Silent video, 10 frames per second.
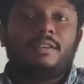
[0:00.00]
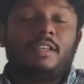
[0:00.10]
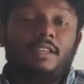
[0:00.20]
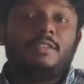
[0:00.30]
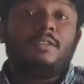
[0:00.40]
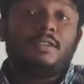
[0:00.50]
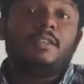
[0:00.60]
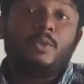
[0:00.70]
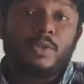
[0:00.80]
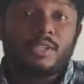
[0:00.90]
there is the
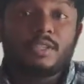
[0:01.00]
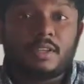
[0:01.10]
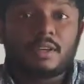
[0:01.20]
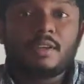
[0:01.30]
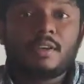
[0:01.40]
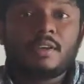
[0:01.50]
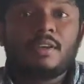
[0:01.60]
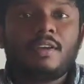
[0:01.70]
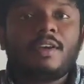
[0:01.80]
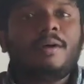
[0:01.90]
question there.
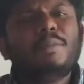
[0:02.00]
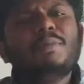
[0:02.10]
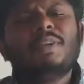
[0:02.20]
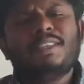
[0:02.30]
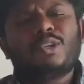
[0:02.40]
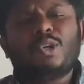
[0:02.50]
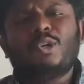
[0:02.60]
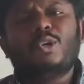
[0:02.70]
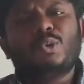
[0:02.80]
People is not going